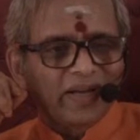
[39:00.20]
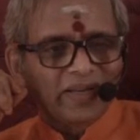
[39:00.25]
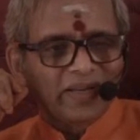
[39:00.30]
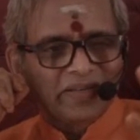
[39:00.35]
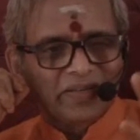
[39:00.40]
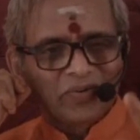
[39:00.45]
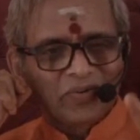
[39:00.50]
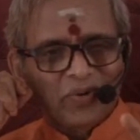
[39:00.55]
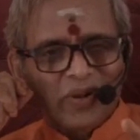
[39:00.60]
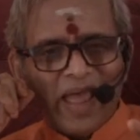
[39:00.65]

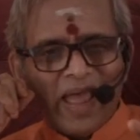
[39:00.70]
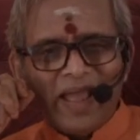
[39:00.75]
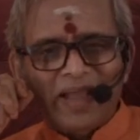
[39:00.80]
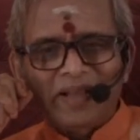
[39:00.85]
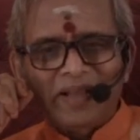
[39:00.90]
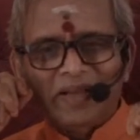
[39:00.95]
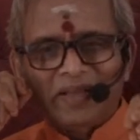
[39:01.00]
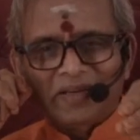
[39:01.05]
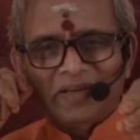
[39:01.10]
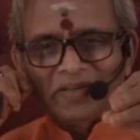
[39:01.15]
is,
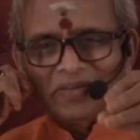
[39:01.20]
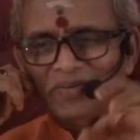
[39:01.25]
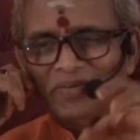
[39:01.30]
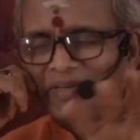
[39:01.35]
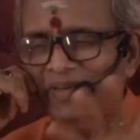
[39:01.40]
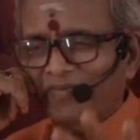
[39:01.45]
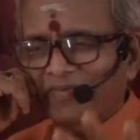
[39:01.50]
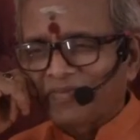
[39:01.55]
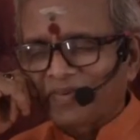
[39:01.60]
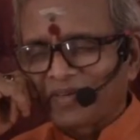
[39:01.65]
anger is
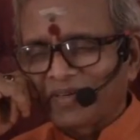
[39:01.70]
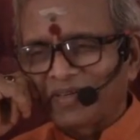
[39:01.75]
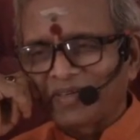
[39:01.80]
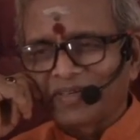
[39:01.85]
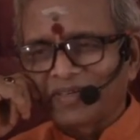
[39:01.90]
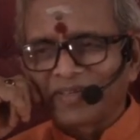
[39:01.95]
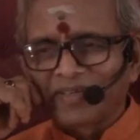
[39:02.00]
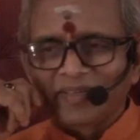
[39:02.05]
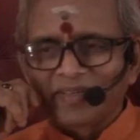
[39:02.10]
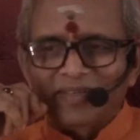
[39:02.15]

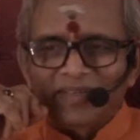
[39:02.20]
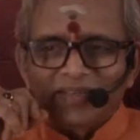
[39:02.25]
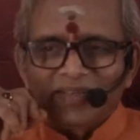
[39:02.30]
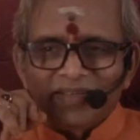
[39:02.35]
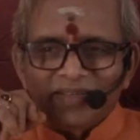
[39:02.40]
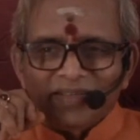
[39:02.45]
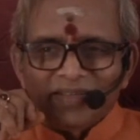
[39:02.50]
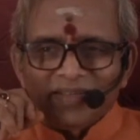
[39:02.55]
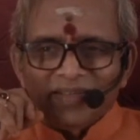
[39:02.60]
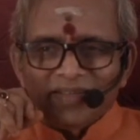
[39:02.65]
different,
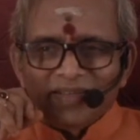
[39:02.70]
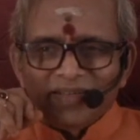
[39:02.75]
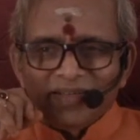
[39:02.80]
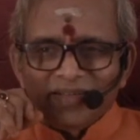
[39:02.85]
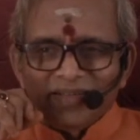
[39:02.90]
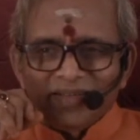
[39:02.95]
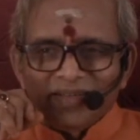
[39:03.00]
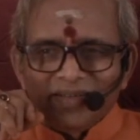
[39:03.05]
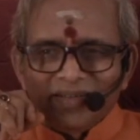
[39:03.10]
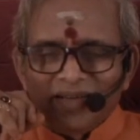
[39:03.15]

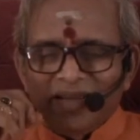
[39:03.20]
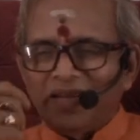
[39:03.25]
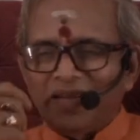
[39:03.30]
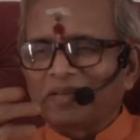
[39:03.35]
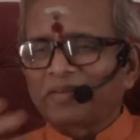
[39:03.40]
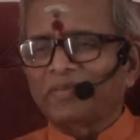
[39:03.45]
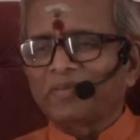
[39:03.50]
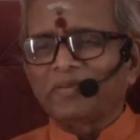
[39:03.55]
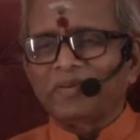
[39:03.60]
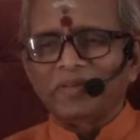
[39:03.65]

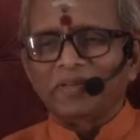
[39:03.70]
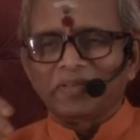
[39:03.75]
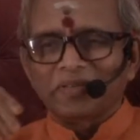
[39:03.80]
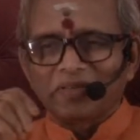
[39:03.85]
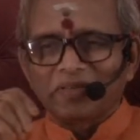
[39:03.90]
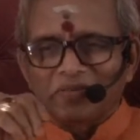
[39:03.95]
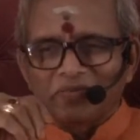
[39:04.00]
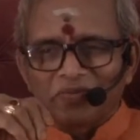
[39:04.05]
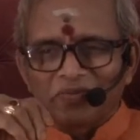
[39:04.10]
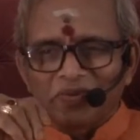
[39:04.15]
hatred is
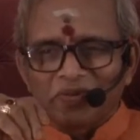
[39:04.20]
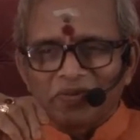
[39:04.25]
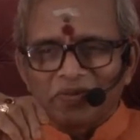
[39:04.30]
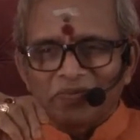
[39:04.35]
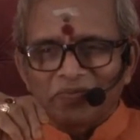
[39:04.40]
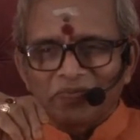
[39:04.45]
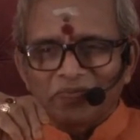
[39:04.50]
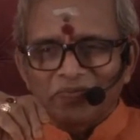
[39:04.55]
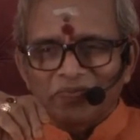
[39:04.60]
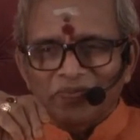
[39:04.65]
different.
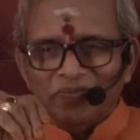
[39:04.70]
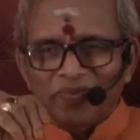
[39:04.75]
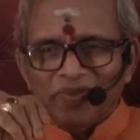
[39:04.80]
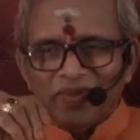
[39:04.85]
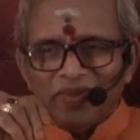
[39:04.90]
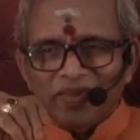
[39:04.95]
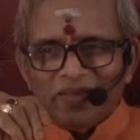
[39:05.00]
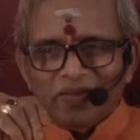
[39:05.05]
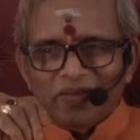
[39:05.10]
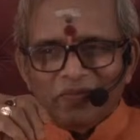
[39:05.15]

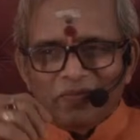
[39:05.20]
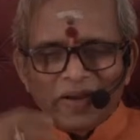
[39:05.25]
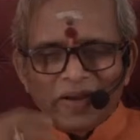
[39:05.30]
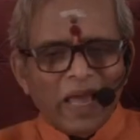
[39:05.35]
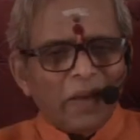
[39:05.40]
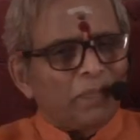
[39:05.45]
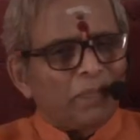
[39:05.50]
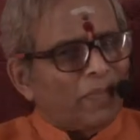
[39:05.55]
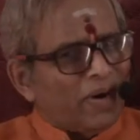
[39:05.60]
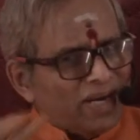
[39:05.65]
But
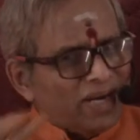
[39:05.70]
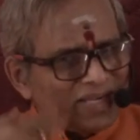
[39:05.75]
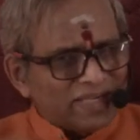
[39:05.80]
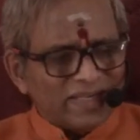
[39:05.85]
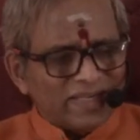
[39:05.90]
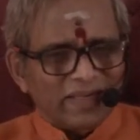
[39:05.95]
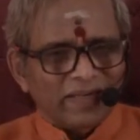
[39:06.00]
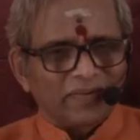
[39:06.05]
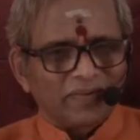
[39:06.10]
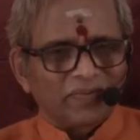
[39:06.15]
I'm
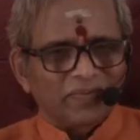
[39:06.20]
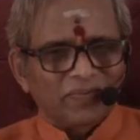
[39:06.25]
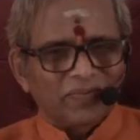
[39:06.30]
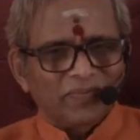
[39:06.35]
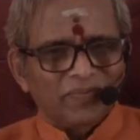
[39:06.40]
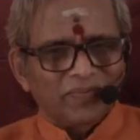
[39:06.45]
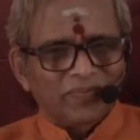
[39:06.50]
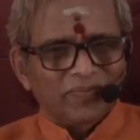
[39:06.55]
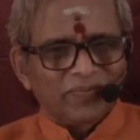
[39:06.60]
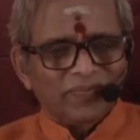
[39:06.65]
myself.
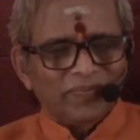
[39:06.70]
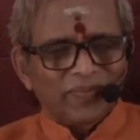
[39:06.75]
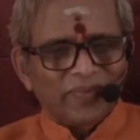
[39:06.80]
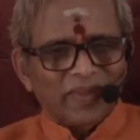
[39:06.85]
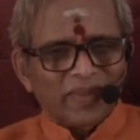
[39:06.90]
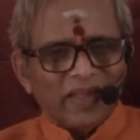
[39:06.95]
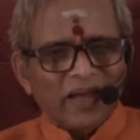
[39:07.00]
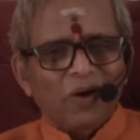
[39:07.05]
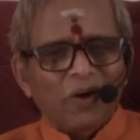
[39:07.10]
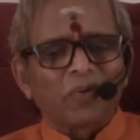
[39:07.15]

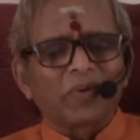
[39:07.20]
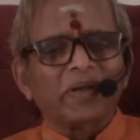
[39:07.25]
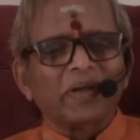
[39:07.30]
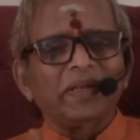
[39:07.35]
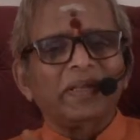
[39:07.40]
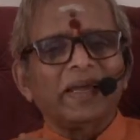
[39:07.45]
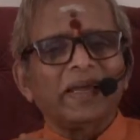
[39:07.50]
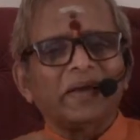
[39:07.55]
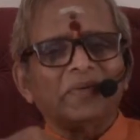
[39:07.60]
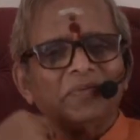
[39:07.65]
How can
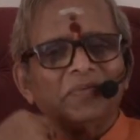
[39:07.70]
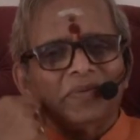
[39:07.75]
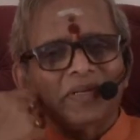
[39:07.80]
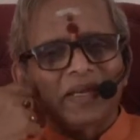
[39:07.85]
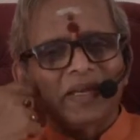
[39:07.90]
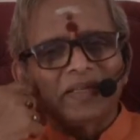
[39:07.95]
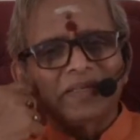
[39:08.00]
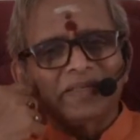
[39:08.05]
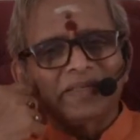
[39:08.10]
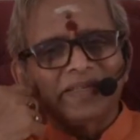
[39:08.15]
I have
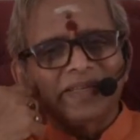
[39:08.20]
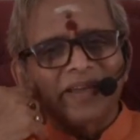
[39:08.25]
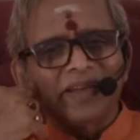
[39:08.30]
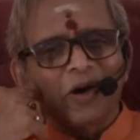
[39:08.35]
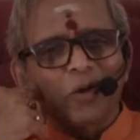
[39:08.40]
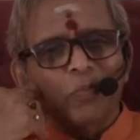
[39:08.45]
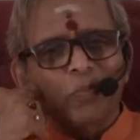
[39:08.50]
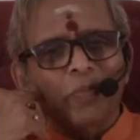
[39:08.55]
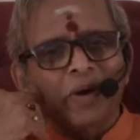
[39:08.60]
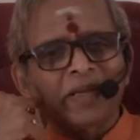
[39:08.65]
jealousy
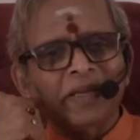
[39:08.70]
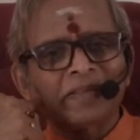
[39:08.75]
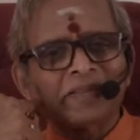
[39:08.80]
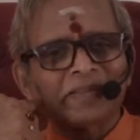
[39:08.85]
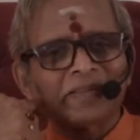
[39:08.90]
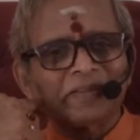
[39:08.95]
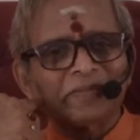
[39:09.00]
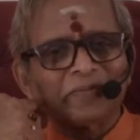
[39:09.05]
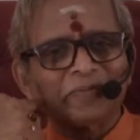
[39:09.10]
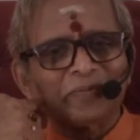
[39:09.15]
on
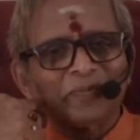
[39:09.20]
myself?